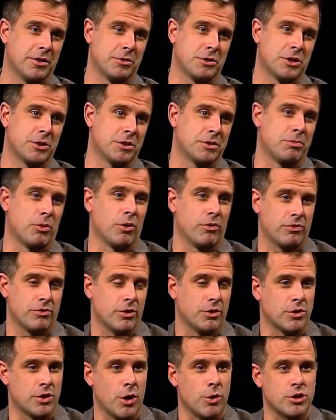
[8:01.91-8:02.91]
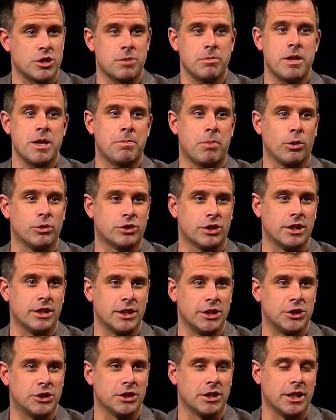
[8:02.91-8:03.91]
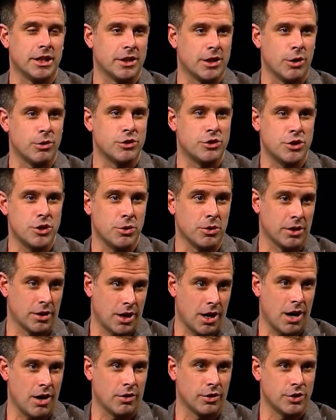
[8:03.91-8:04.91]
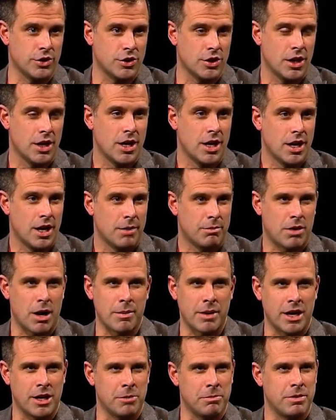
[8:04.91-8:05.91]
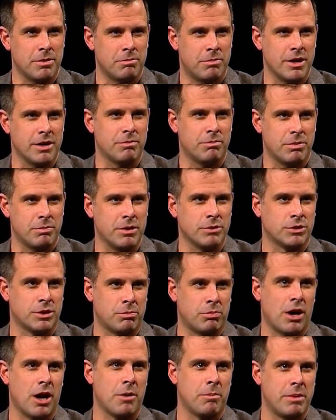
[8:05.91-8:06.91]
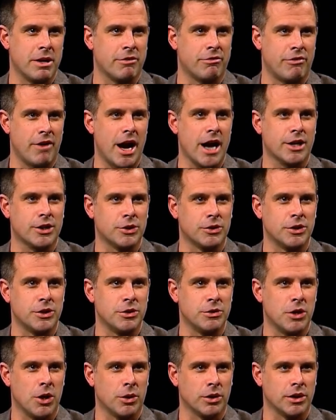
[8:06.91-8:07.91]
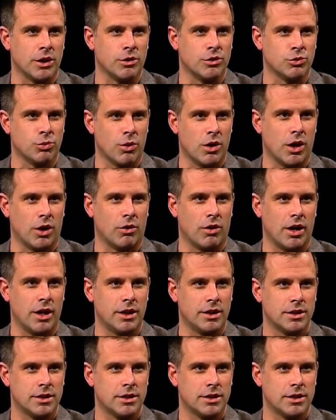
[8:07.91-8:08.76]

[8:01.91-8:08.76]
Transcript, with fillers: which was both you know, coached me post collegially and coached you in college, probably had a big, it was probably a big factor in you going there as well, right?